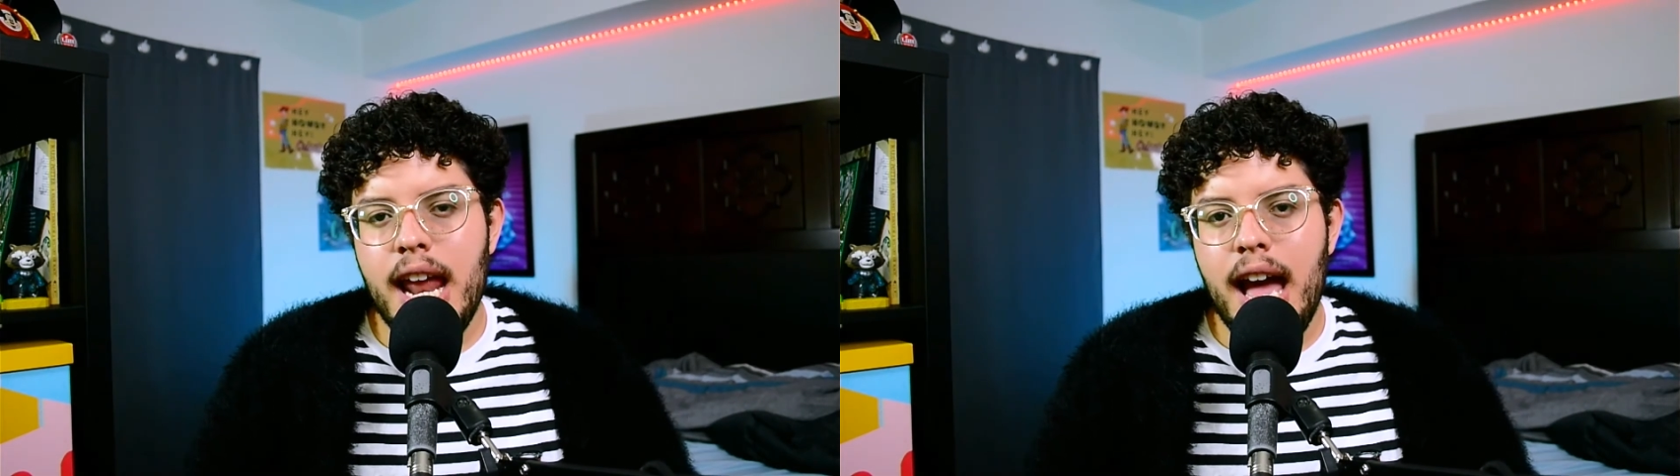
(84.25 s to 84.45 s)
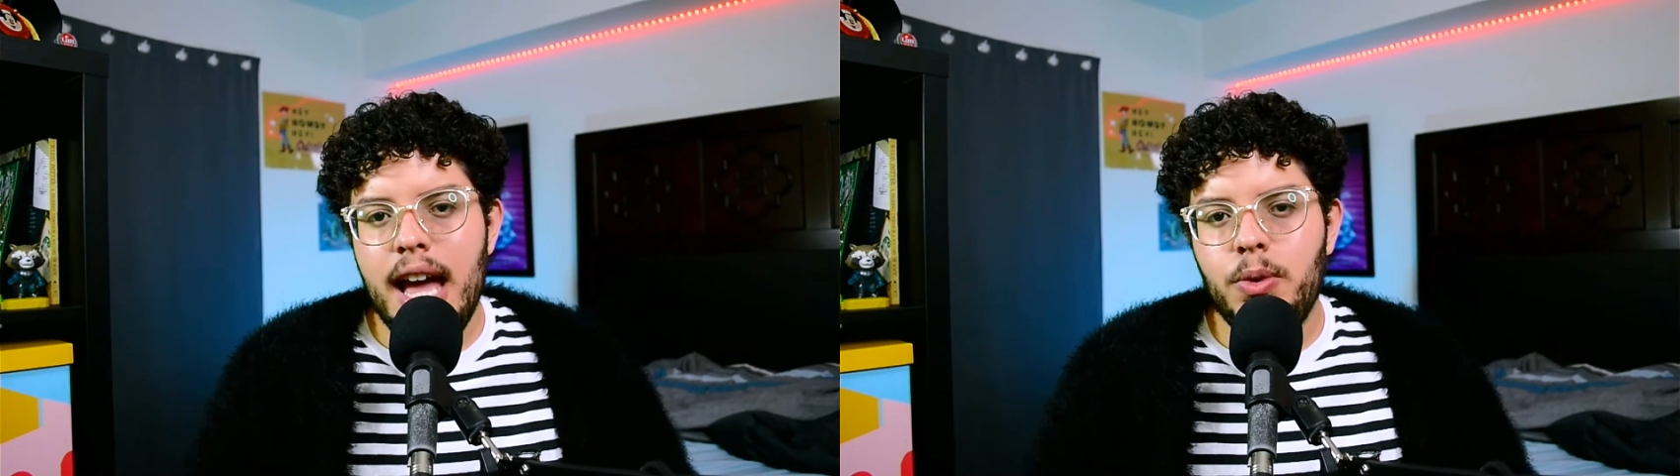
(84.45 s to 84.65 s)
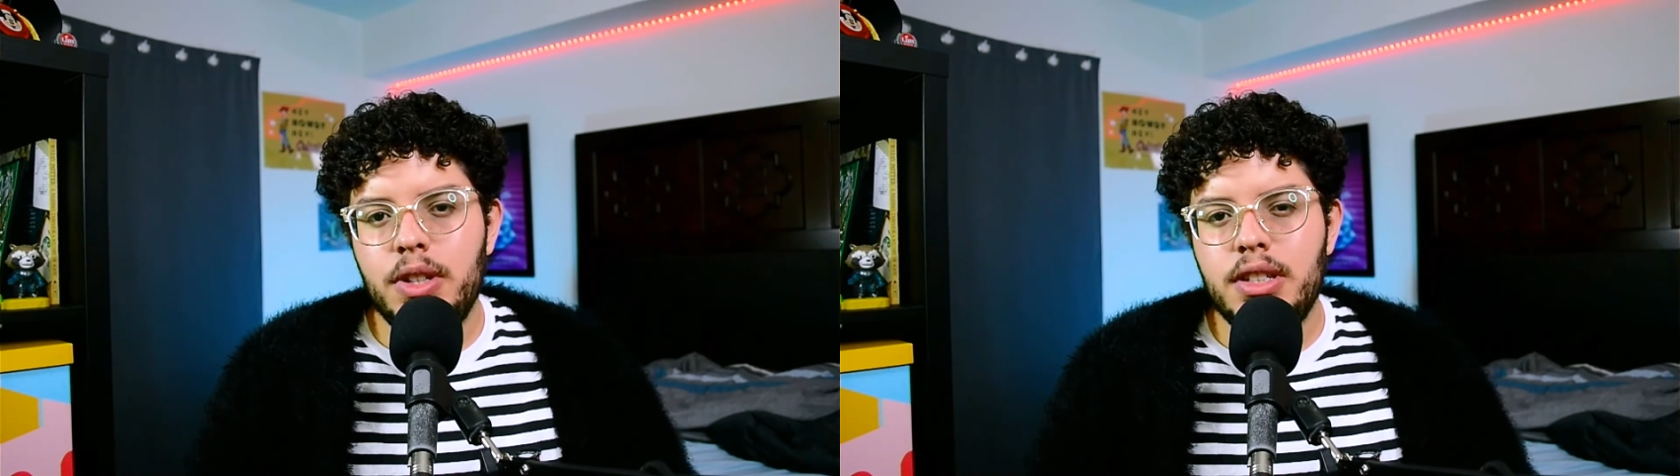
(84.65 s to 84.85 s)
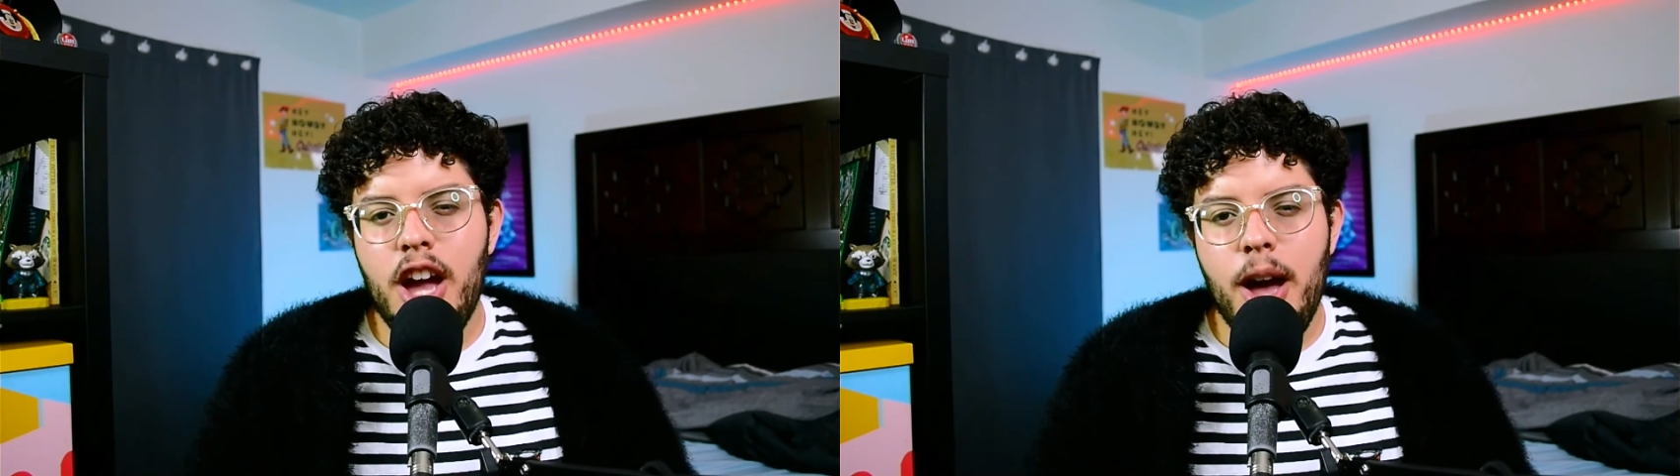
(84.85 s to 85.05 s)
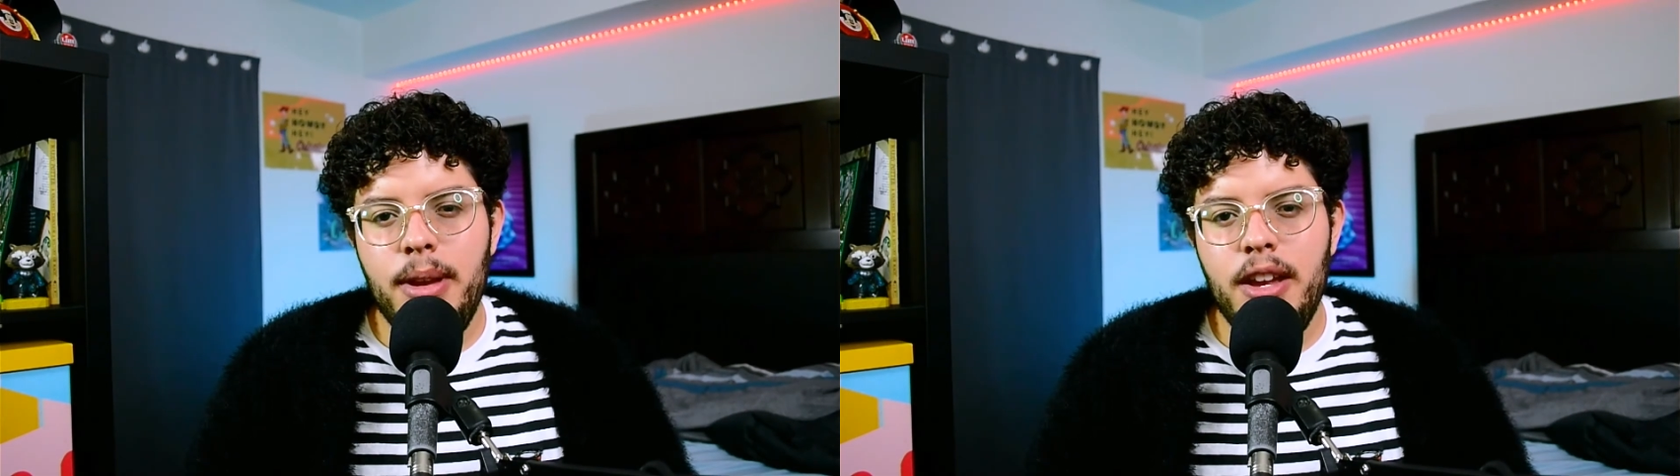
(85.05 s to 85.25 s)
I was
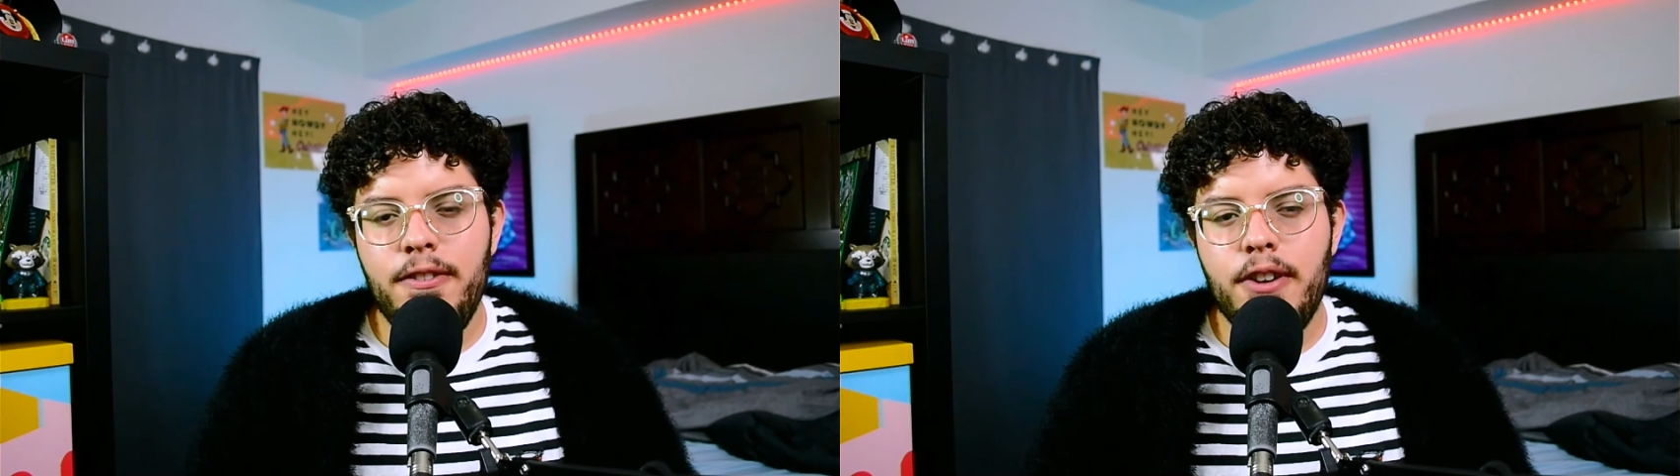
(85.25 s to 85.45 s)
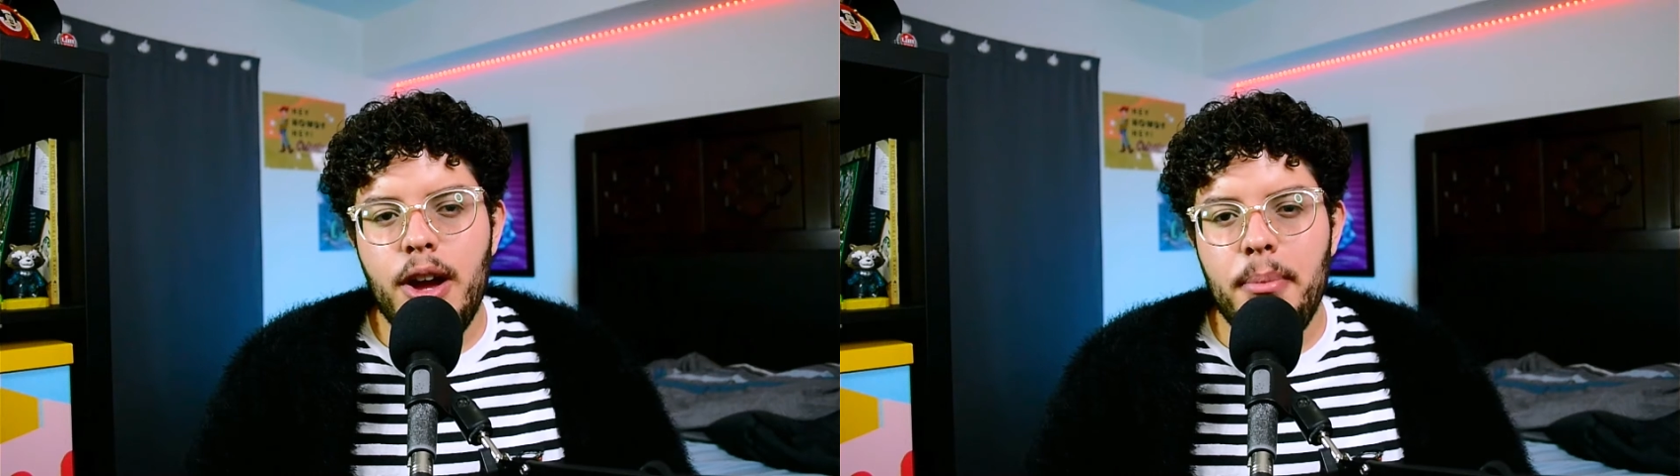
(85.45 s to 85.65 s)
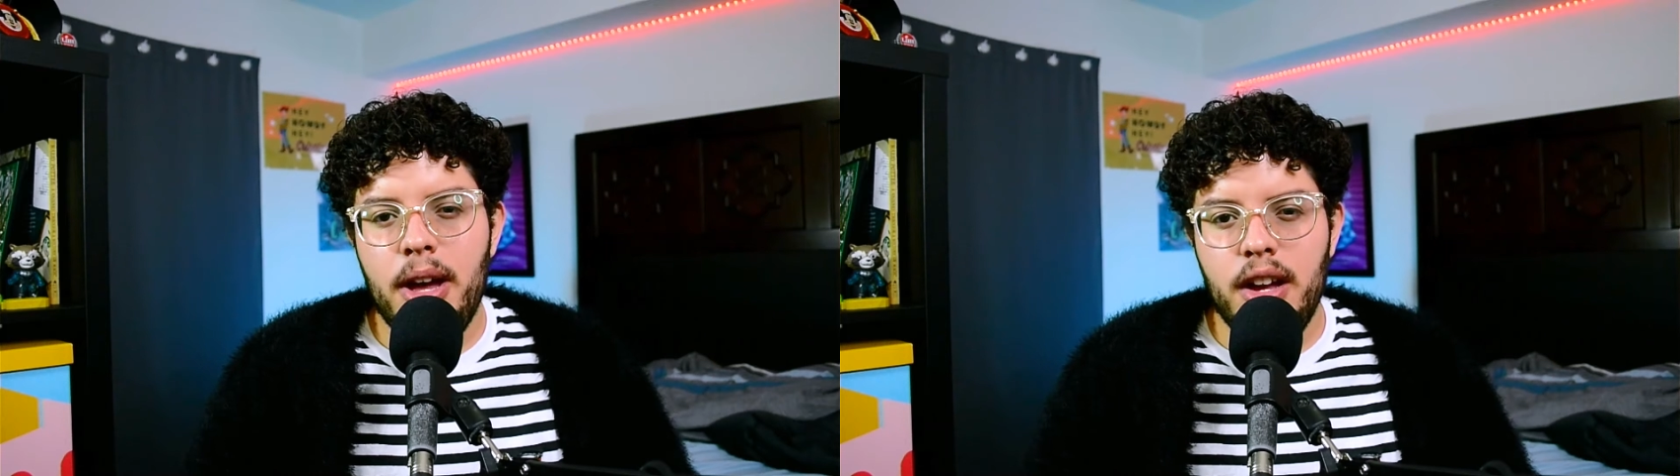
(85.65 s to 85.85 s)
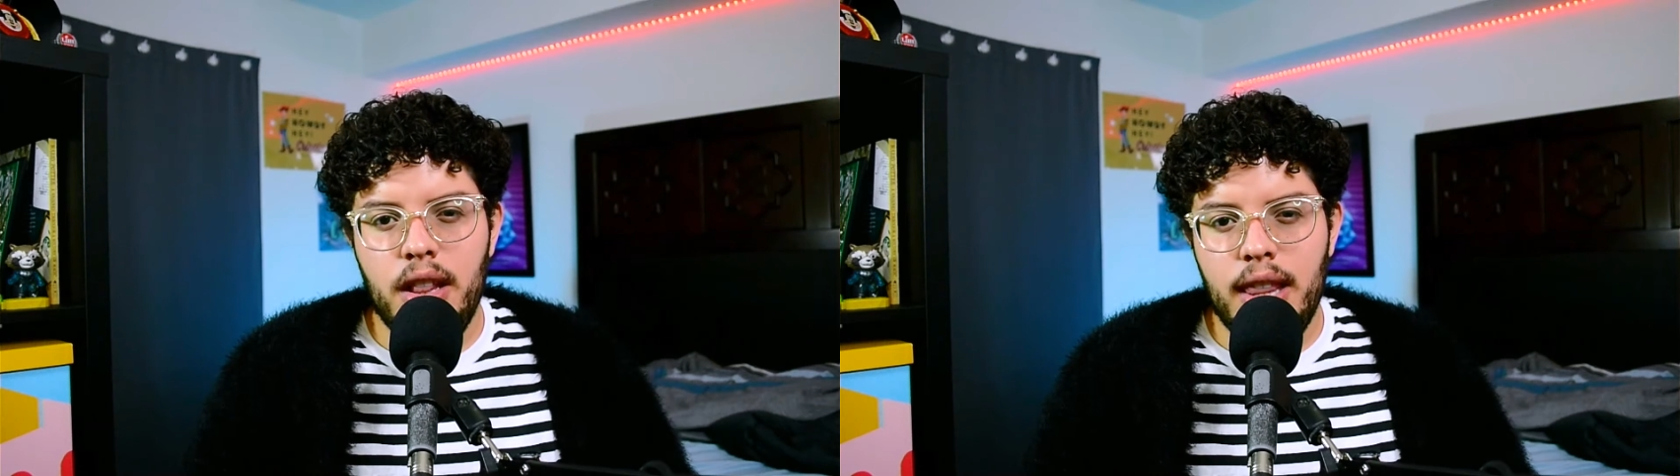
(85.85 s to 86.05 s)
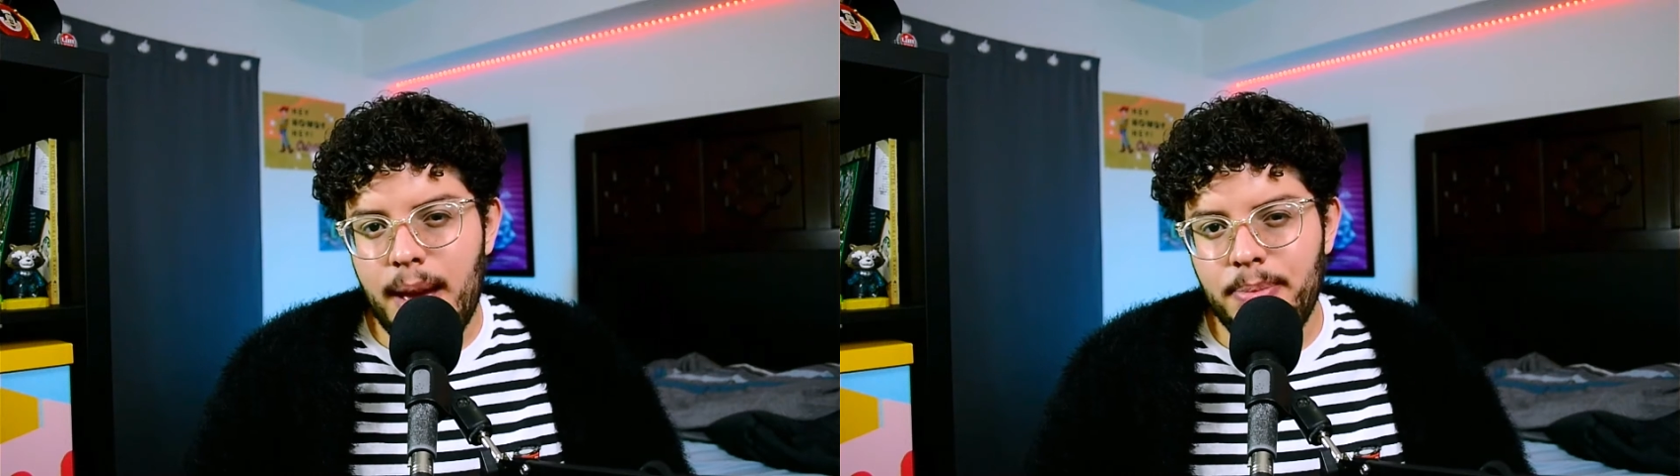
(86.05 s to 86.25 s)
coming from a
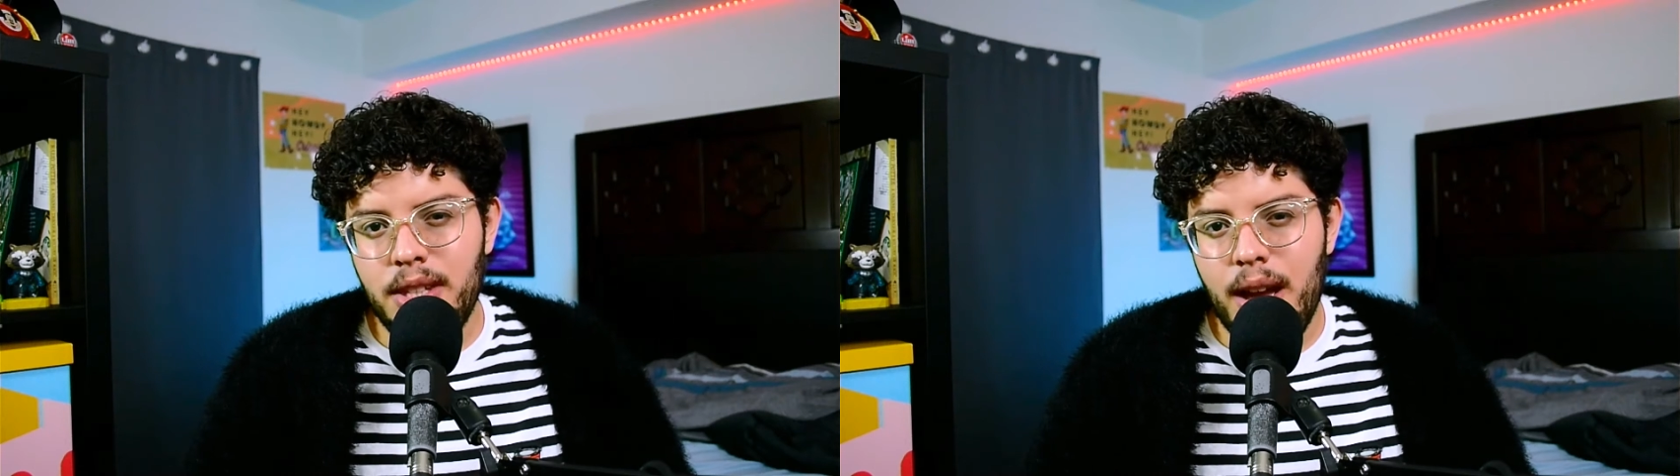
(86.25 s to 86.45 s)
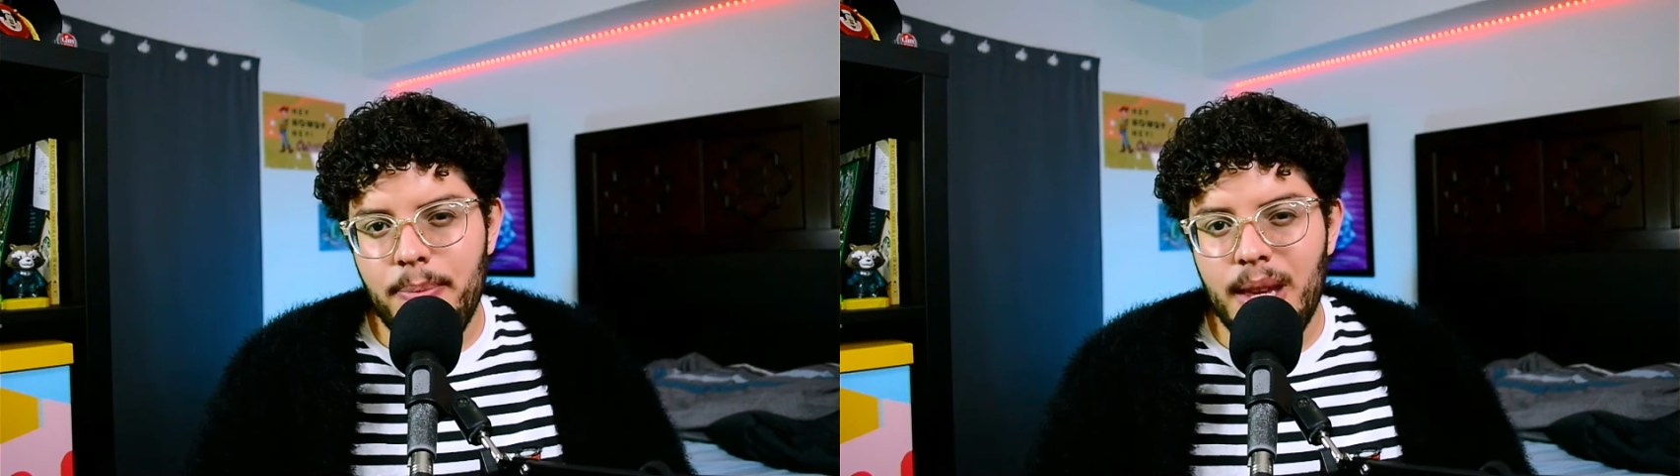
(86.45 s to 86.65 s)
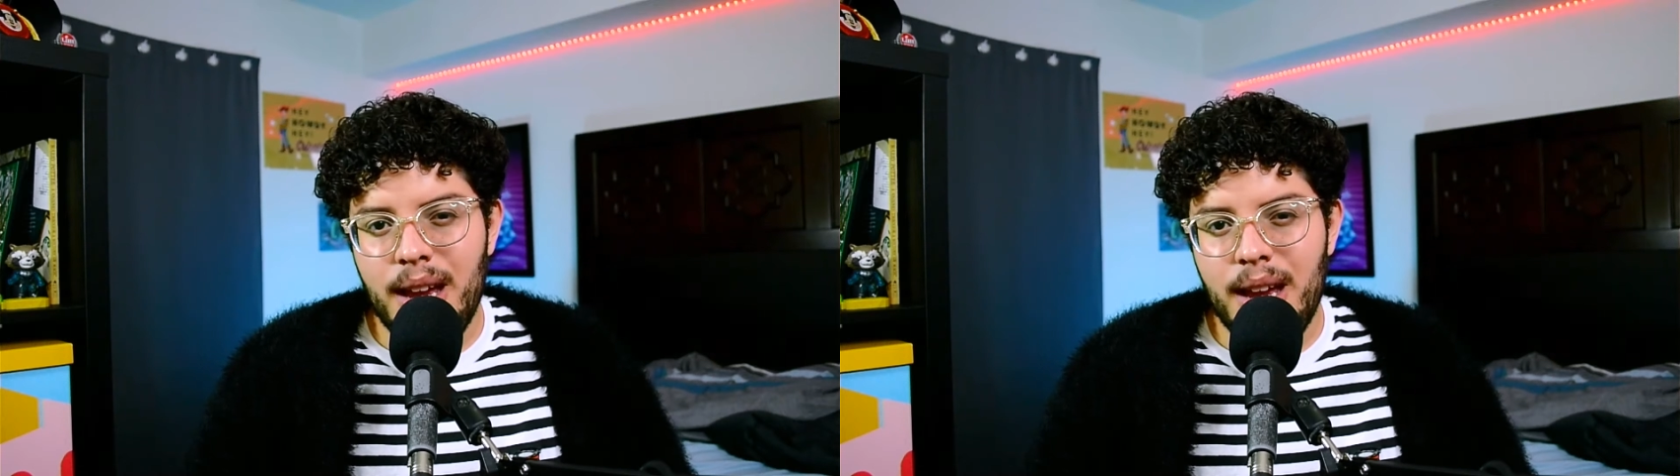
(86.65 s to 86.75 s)
laptop that